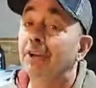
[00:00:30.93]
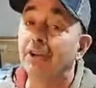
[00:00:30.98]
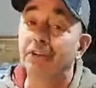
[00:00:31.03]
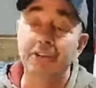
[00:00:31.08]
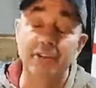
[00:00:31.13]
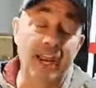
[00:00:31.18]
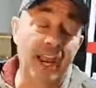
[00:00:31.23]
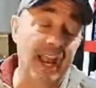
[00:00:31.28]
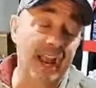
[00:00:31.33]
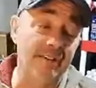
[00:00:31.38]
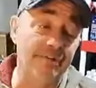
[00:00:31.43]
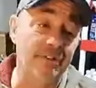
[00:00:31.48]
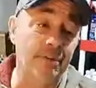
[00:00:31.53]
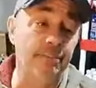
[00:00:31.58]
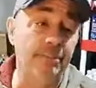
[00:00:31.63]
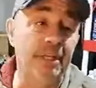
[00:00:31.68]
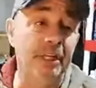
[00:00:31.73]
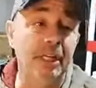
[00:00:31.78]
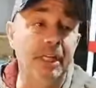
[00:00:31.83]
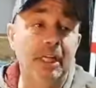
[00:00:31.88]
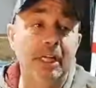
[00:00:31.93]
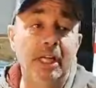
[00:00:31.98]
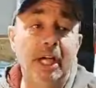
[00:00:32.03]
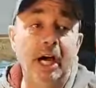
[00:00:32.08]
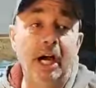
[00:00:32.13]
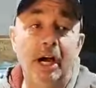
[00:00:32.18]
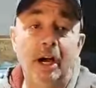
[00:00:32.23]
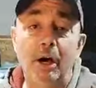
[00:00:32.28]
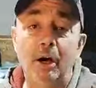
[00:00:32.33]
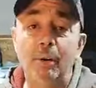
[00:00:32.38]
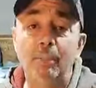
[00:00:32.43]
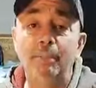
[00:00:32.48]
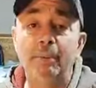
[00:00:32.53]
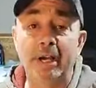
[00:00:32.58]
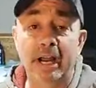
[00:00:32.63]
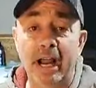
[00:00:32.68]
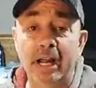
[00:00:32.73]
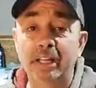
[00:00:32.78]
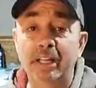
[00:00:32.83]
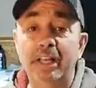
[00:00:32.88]
Doesn't have to be, um,
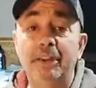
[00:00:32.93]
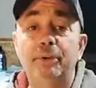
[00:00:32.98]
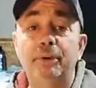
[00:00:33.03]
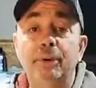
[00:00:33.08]
but I like